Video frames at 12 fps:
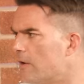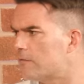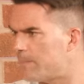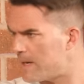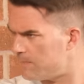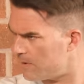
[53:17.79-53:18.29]

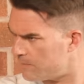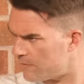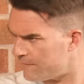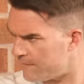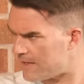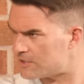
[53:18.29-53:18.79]
Those people are
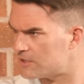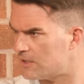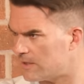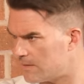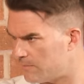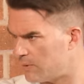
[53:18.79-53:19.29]

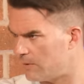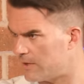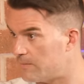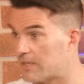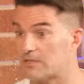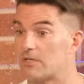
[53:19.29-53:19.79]
professionally
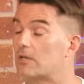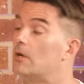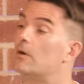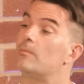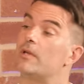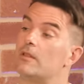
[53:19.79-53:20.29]
employed because I
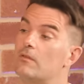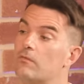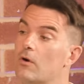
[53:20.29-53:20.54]
can't be in the